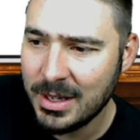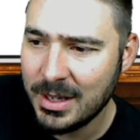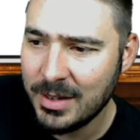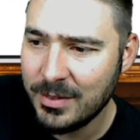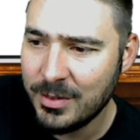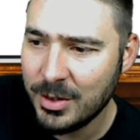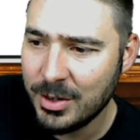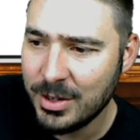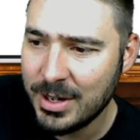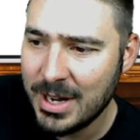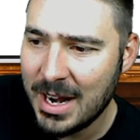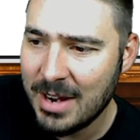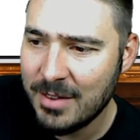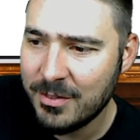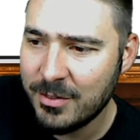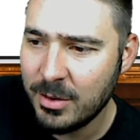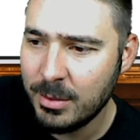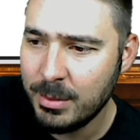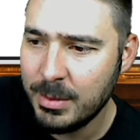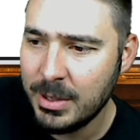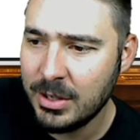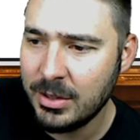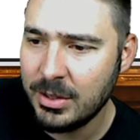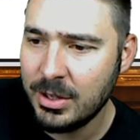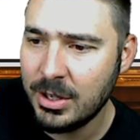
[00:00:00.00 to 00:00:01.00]
If you're not
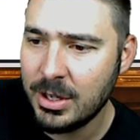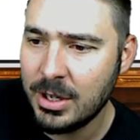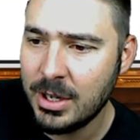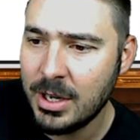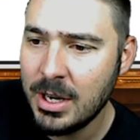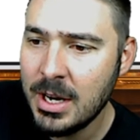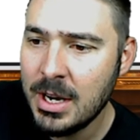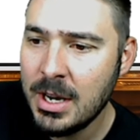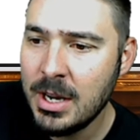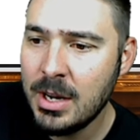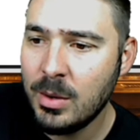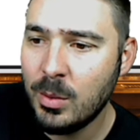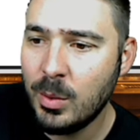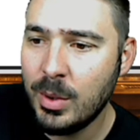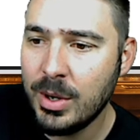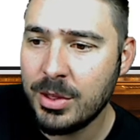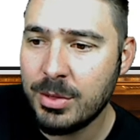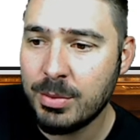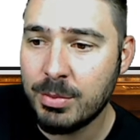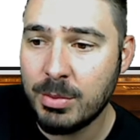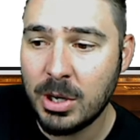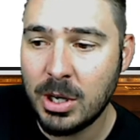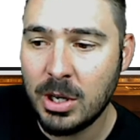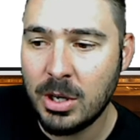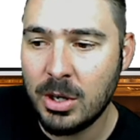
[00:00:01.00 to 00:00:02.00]
familiar with
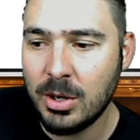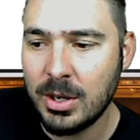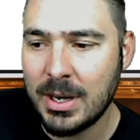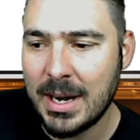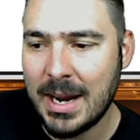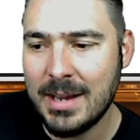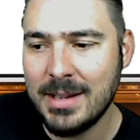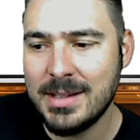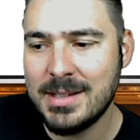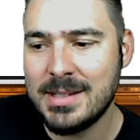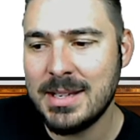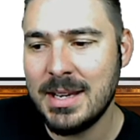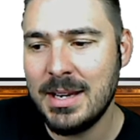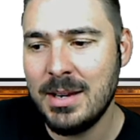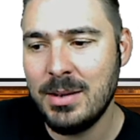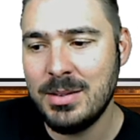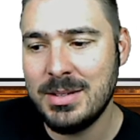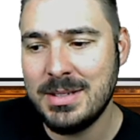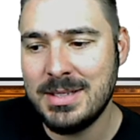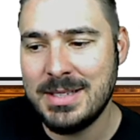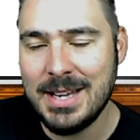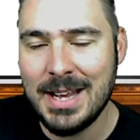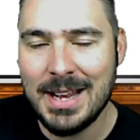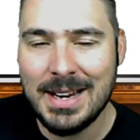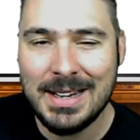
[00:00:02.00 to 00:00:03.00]
Rogue, I'd say
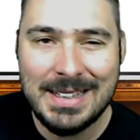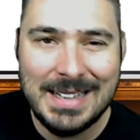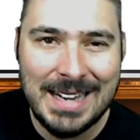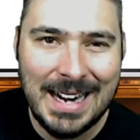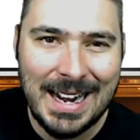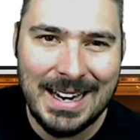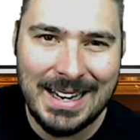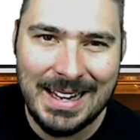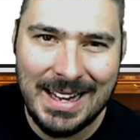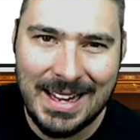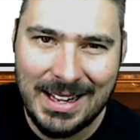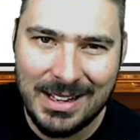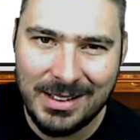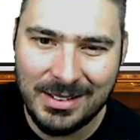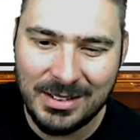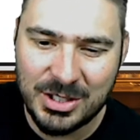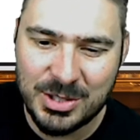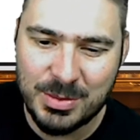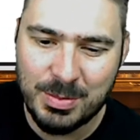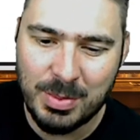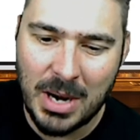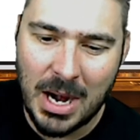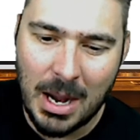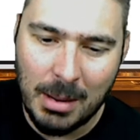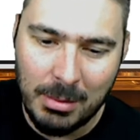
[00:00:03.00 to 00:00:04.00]
Dead Guy Ale is
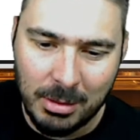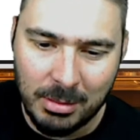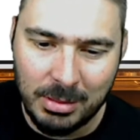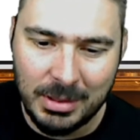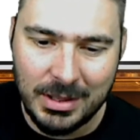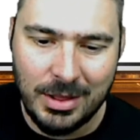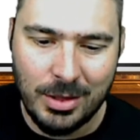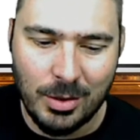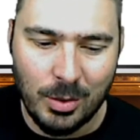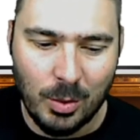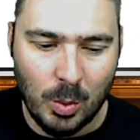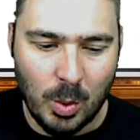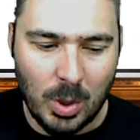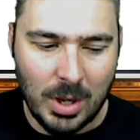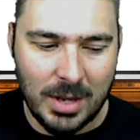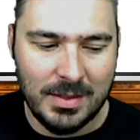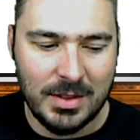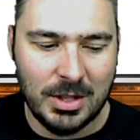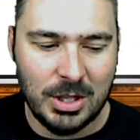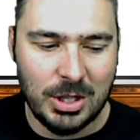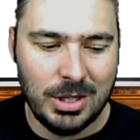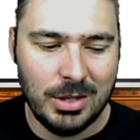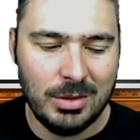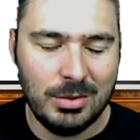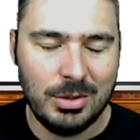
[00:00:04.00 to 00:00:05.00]
probably the one
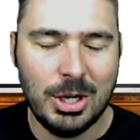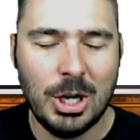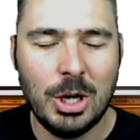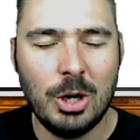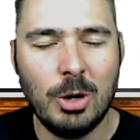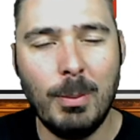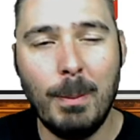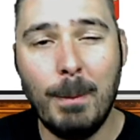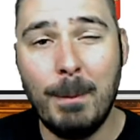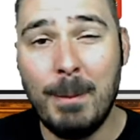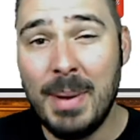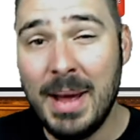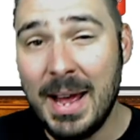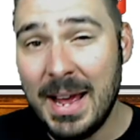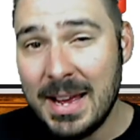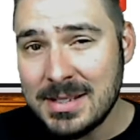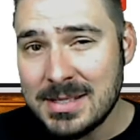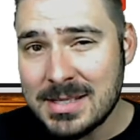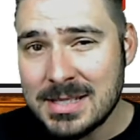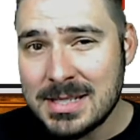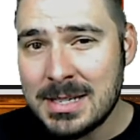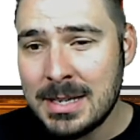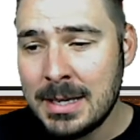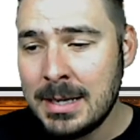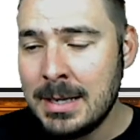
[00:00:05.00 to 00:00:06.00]
that you know
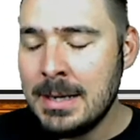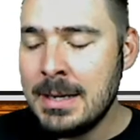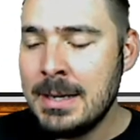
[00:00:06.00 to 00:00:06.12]
best.